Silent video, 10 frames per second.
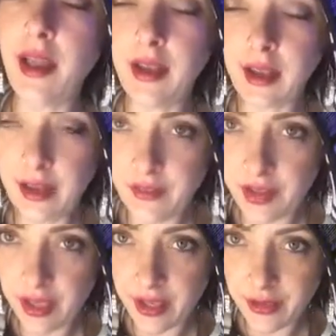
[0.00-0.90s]
and
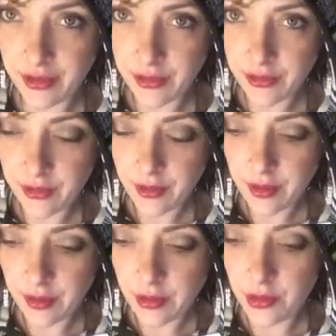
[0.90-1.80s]
navigate
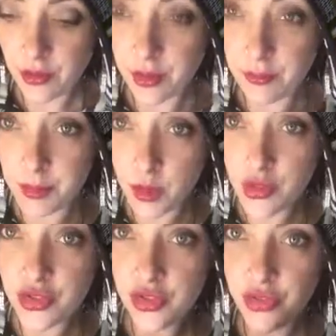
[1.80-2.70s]
your
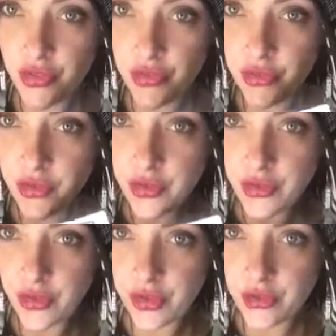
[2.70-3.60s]
emotions
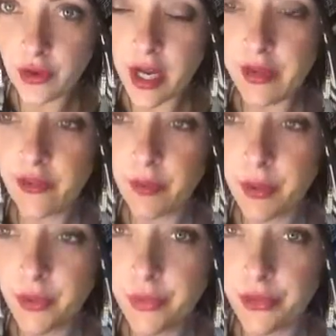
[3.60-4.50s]
that drive your
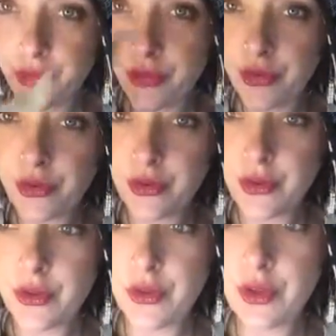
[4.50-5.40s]
boat,
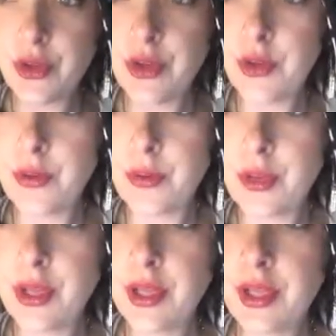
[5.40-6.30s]
you know.
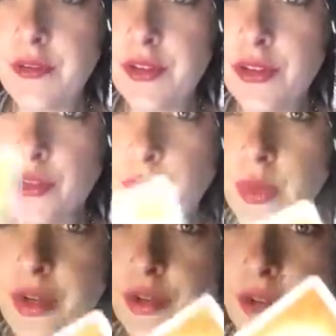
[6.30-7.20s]
If this is
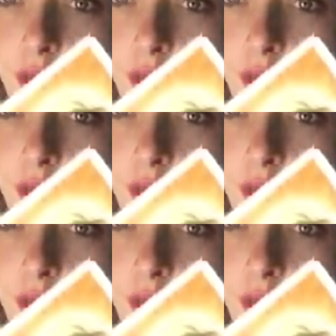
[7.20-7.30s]
where you're